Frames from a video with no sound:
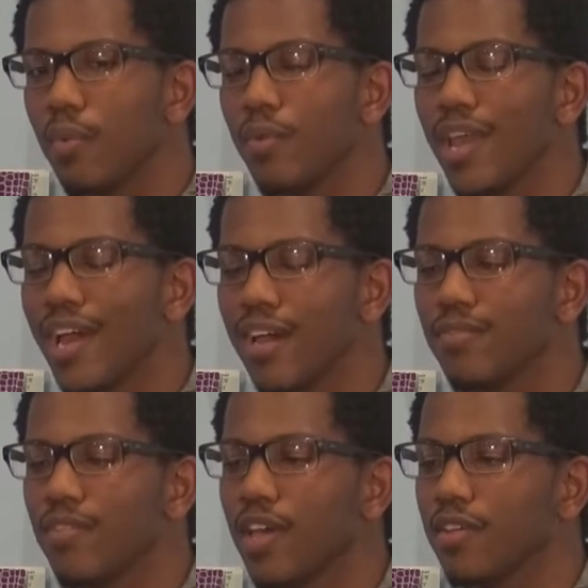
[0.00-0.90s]
we have
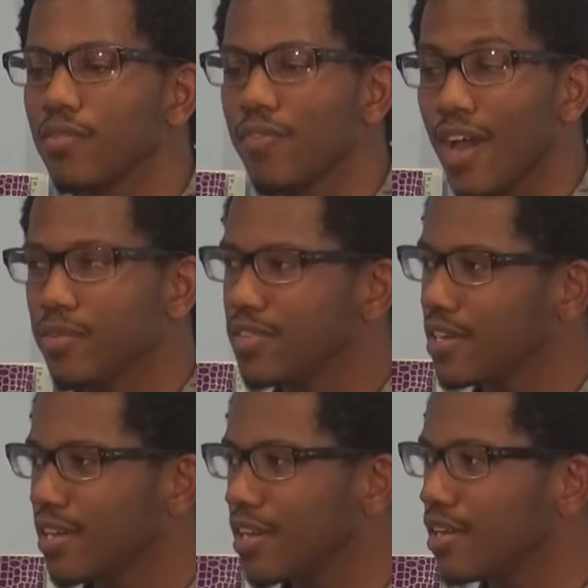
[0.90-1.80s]
FAFSA
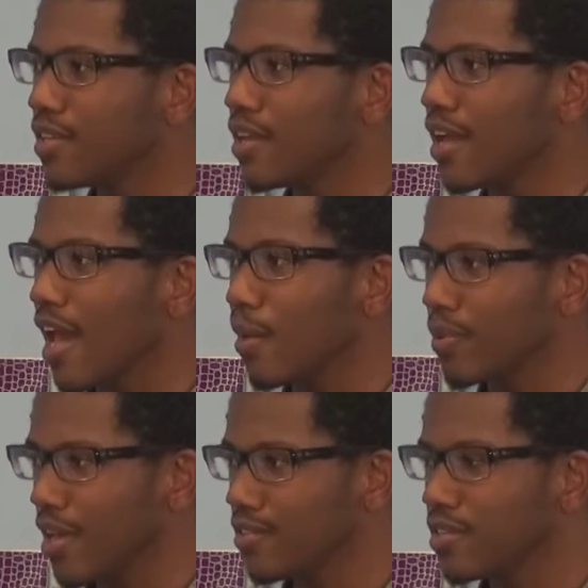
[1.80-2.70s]

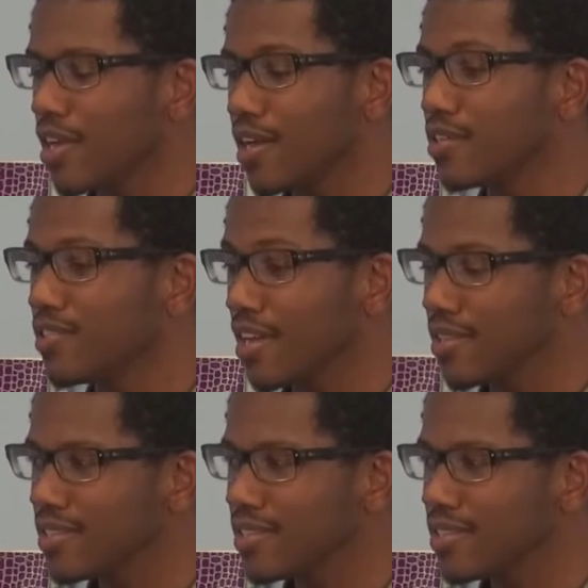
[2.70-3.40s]
application checklist.